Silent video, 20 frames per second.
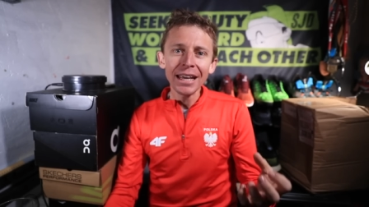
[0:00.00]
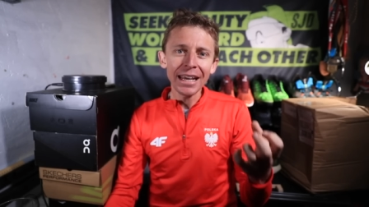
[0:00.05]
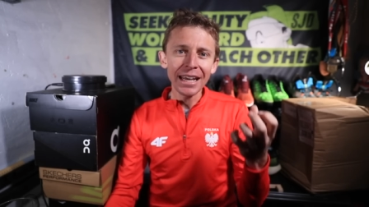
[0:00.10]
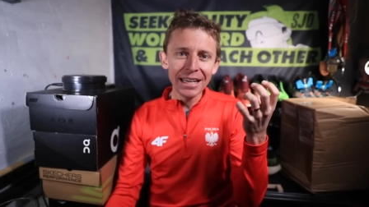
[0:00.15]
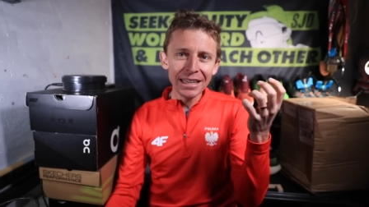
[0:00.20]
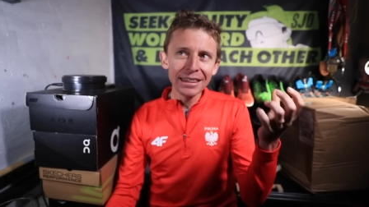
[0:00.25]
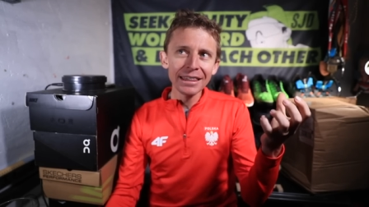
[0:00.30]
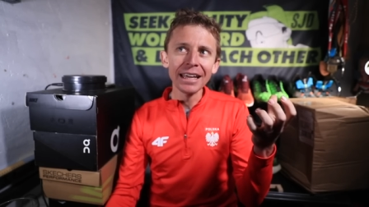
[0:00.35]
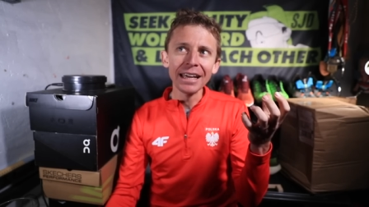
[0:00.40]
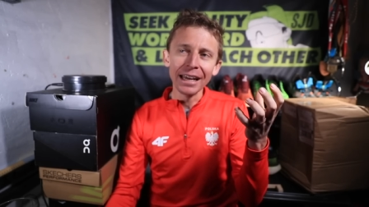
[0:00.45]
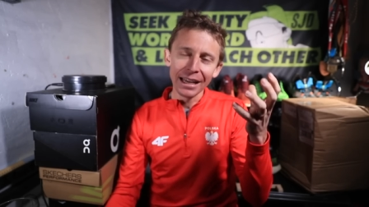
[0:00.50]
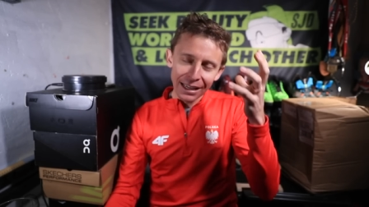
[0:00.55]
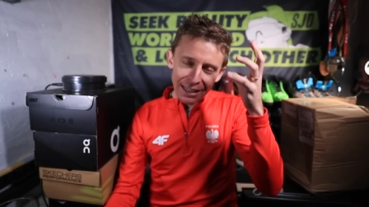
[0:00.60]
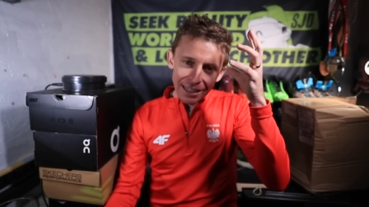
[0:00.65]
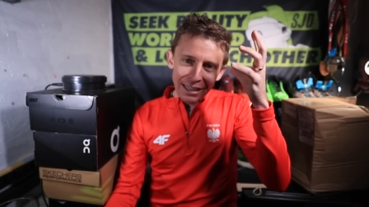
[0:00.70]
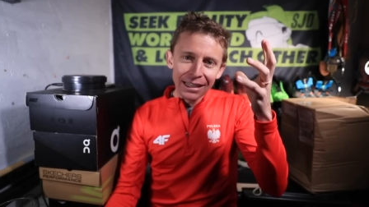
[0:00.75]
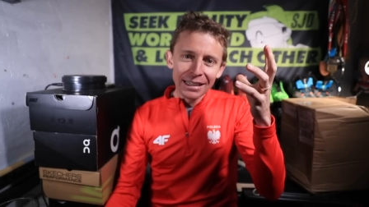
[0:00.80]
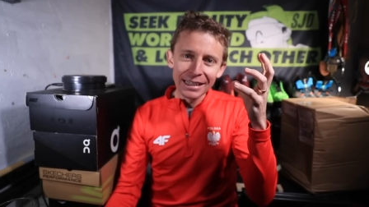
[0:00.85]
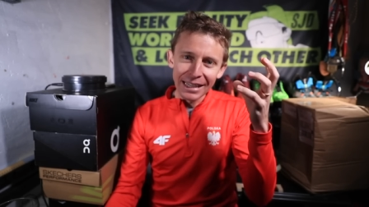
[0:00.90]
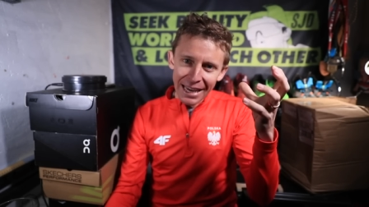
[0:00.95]
in the
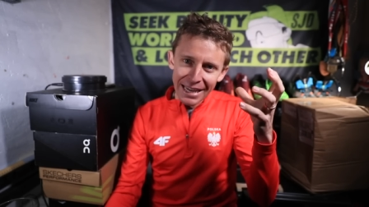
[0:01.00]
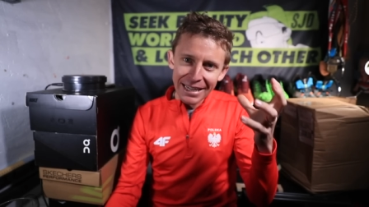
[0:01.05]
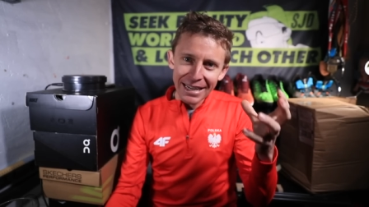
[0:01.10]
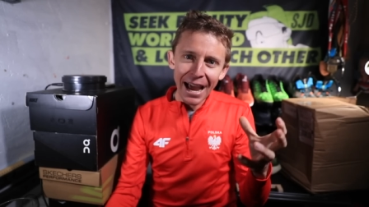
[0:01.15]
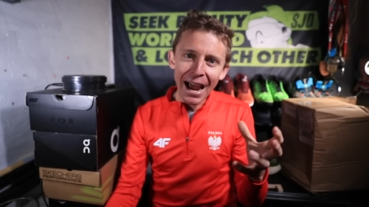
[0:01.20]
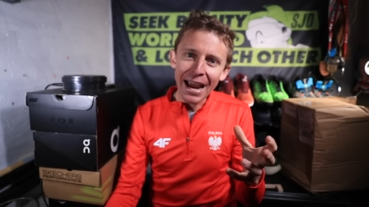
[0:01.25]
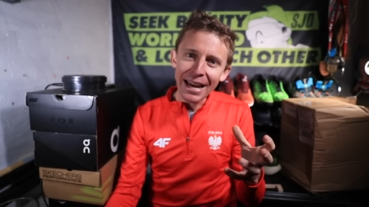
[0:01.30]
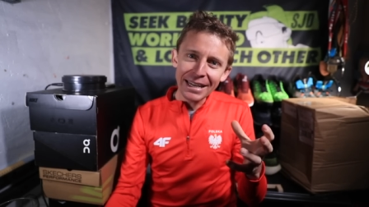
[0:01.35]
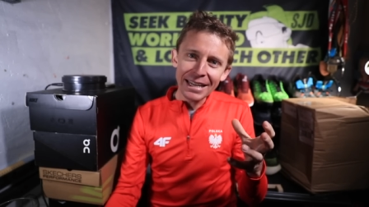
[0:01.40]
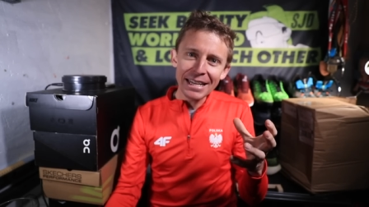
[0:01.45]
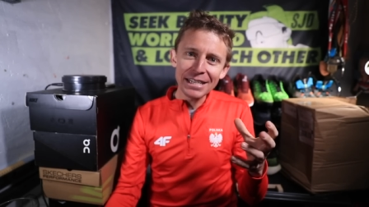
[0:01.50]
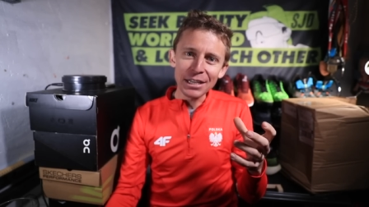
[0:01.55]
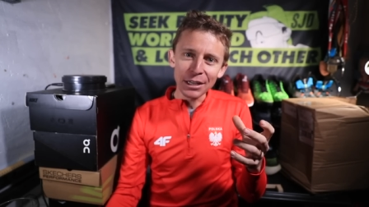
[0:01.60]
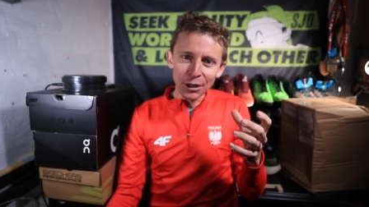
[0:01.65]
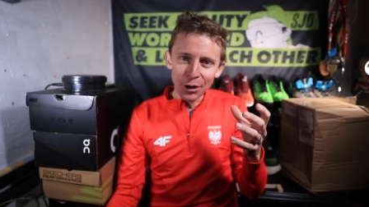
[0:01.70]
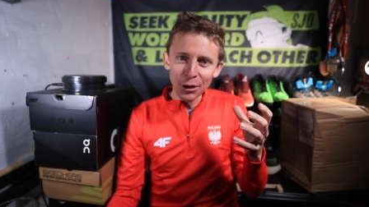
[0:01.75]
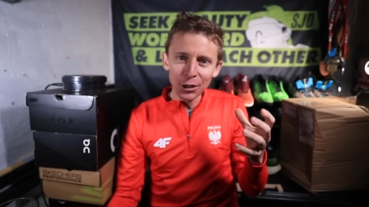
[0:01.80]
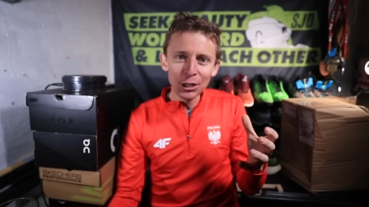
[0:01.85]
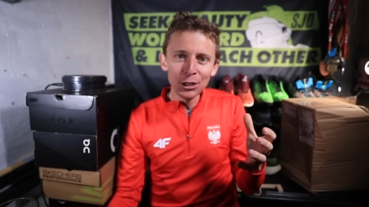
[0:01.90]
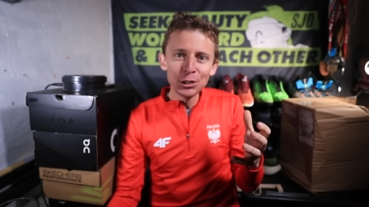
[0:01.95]
late nineties and
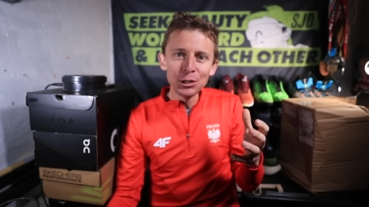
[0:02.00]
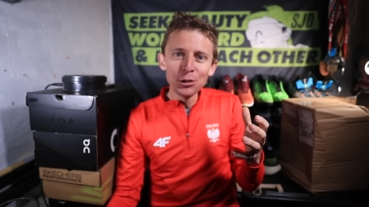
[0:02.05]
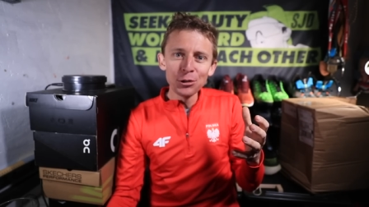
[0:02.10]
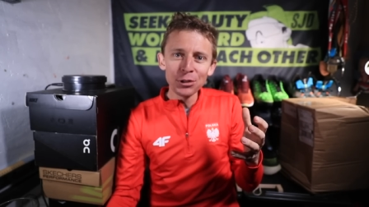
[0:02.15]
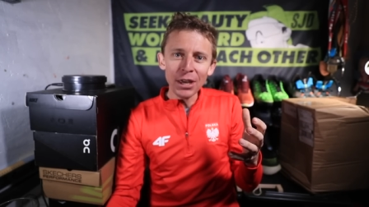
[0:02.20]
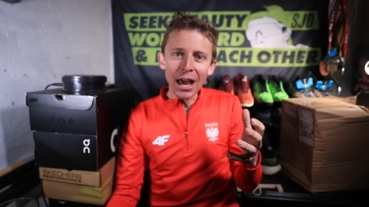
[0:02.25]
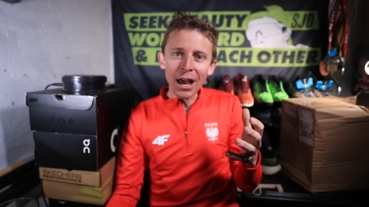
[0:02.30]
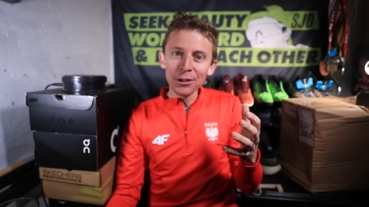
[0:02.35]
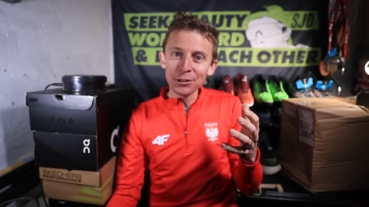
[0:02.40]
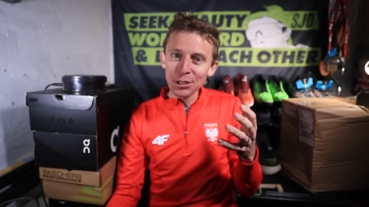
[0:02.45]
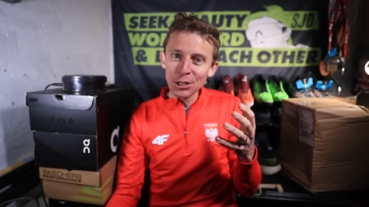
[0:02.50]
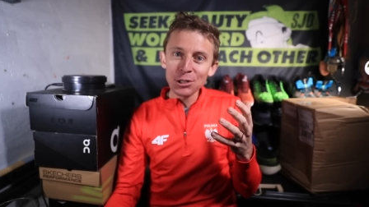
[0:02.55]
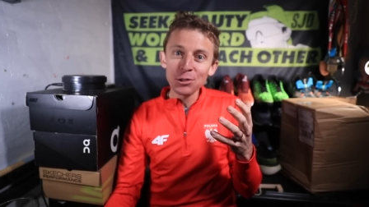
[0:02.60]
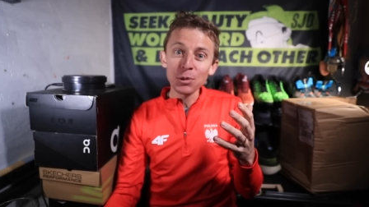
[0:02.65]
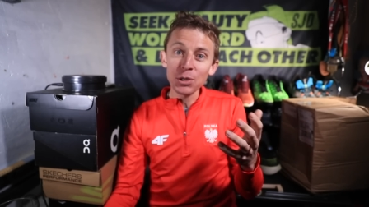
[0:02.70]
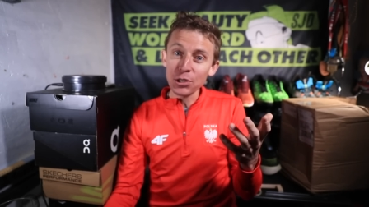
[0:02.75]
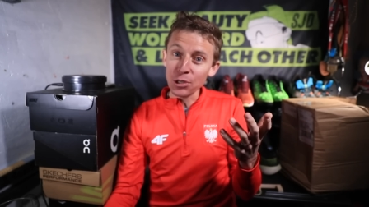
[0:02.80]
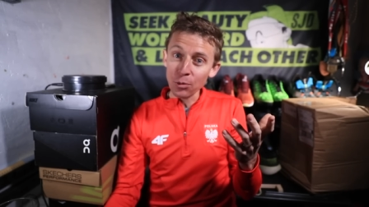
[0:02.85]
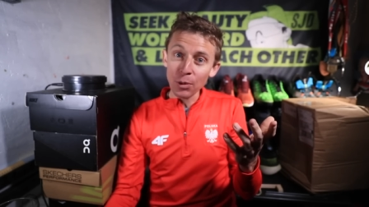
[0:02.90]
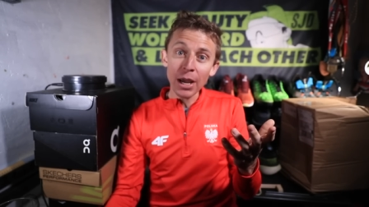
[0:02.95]
early two thousands
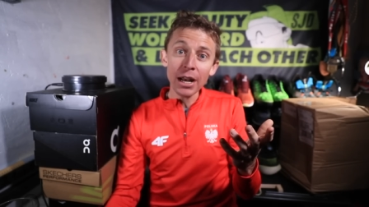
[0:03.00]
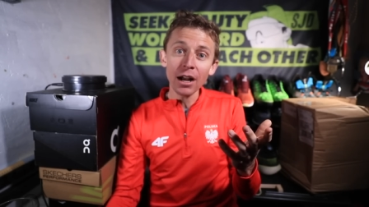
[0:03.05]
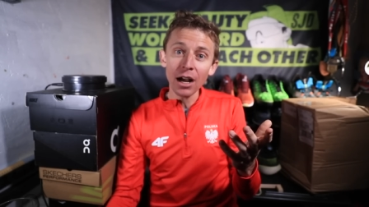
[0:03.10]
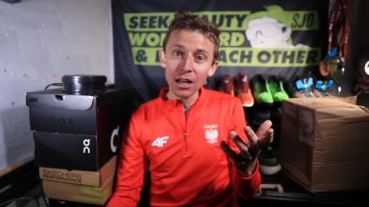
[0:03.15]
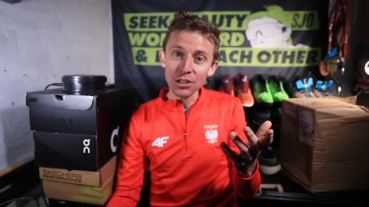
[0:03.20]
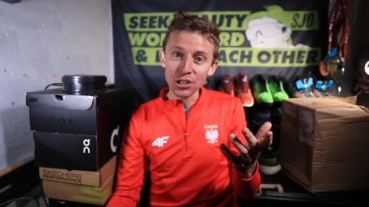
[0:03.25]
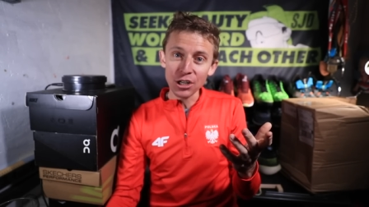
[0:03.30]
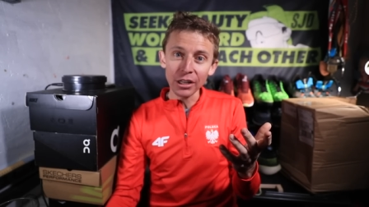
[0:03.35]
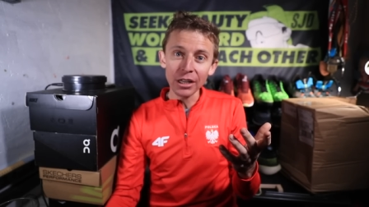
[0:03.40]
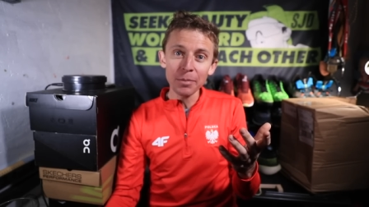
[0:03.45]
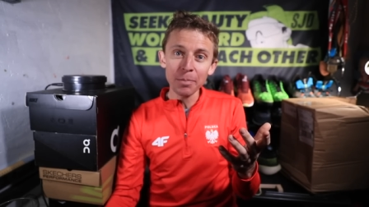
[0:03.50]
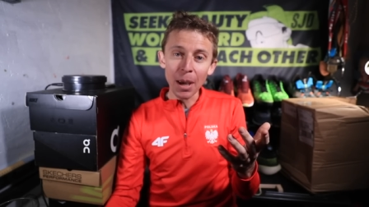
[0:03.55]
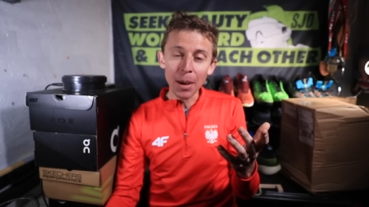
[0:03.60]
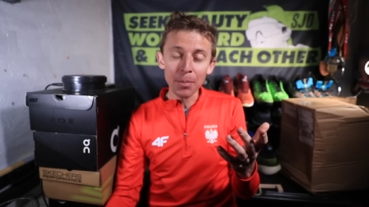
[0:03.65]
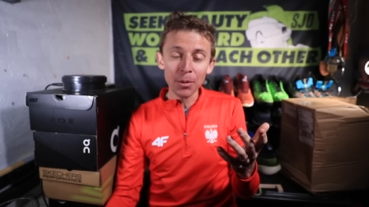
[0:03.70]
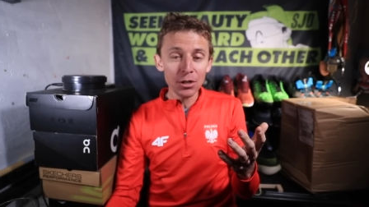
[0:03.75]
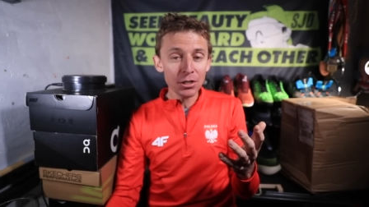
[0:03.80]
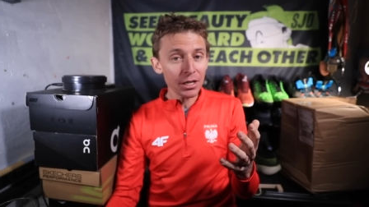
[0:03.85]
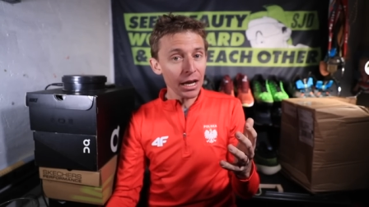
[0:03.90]
was the Red Hot Chili Peppers.